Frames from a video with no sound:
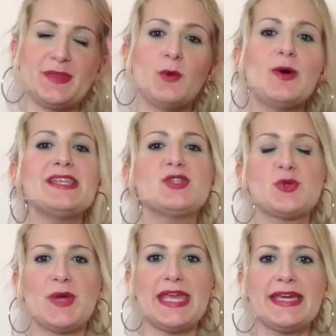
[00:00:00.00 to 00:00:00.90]
one
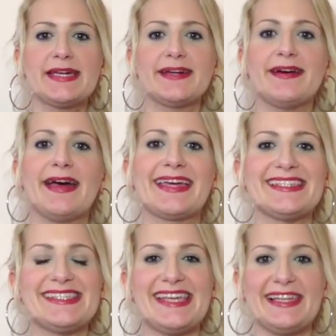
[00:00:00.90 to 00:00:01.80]
trick I
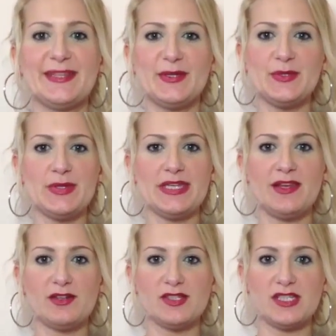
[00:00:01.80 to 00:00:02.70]
can tell you in
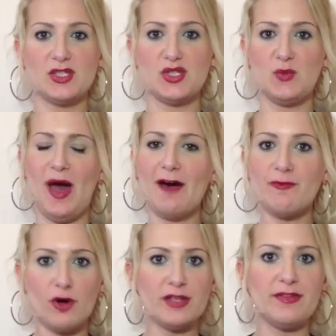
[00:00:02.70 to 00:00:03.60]
order to
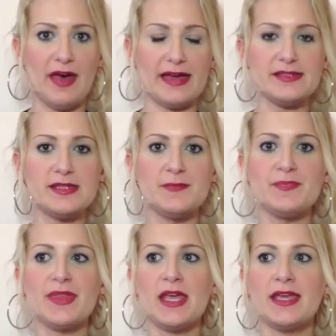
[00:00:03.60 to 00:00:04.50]
avoid that
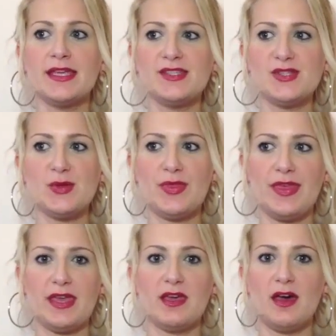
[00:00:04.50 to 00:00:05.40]
is to
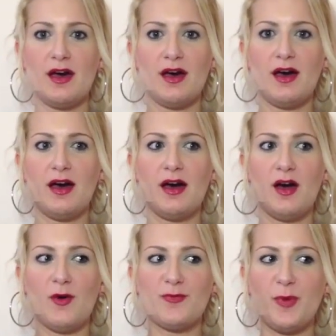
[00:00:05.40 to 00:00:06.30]
think
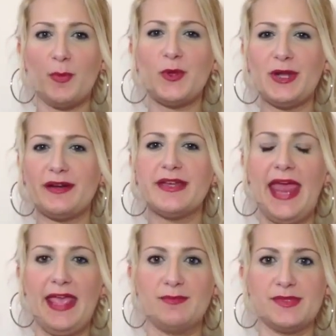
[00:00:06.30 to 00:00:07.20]
of popular
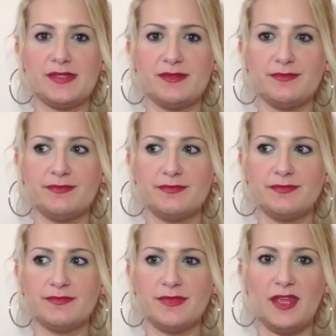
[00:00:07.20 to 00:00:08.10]
names.
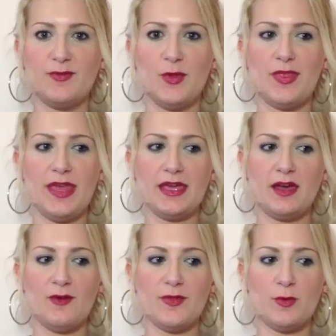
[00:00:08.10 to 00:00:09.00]
If you think
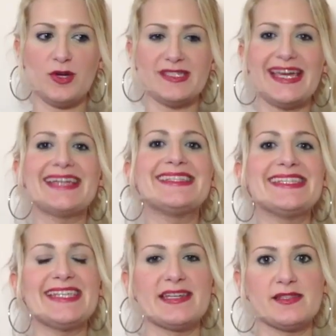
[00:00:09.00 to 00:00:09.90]
of the word
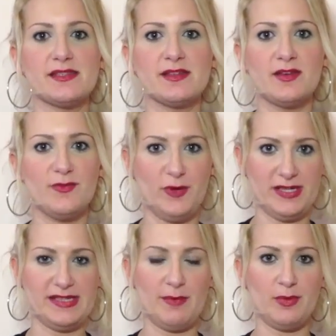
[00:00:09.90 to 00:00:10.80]
Adidas, for
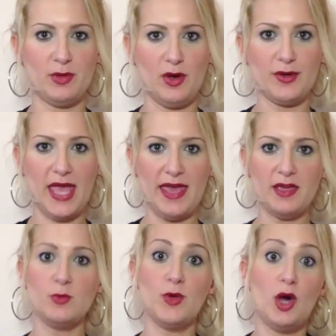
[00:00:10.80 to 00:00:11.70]
example,
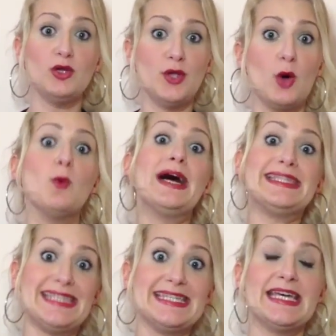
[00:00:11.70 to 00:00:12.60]
okay? We all know
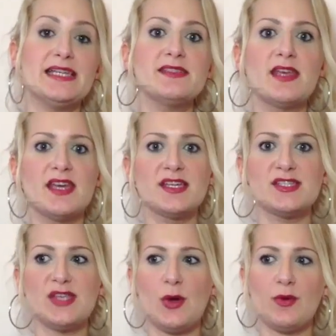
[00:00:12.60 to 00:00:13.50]
Adidas.
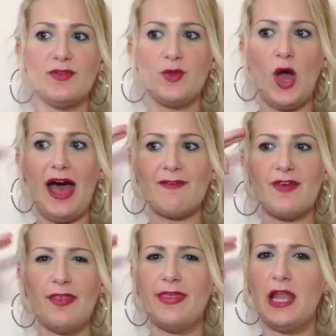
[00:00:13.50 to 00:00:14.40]
So if you
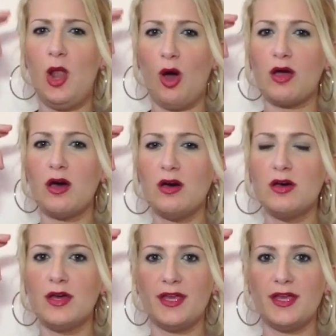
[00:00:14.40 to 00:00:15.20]
have the logo